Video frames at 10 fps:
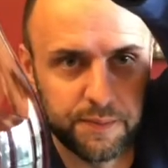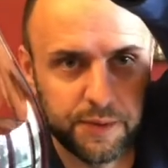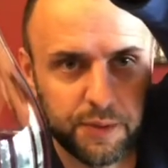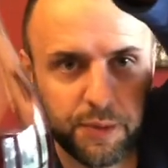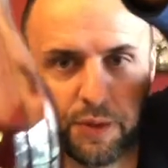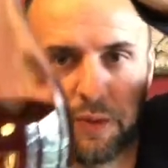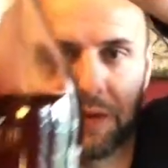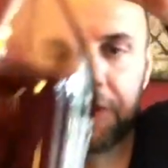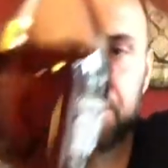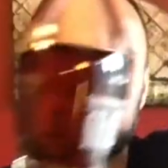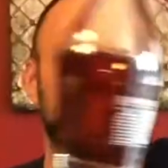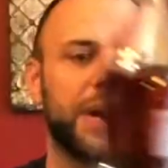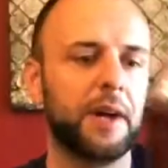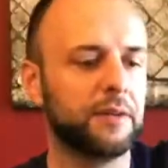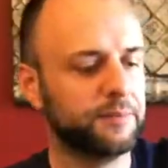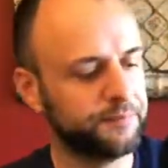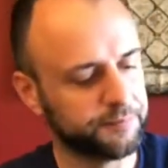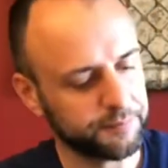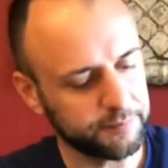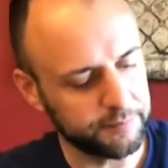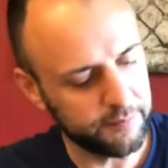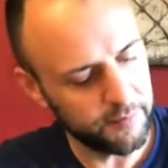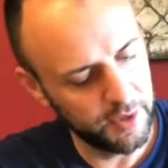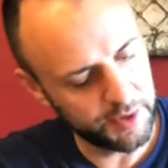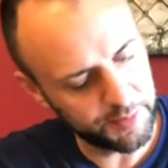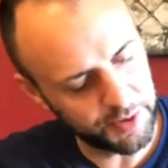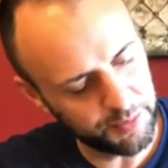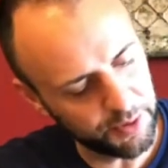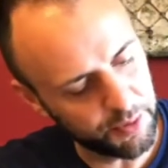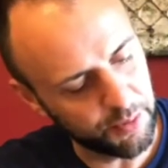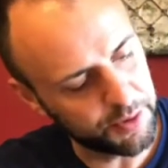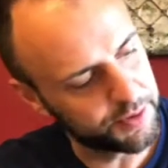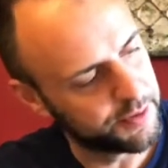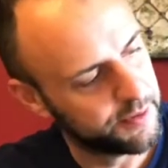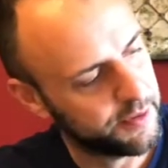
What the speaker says: So beautiful display bottle, especially when the cork's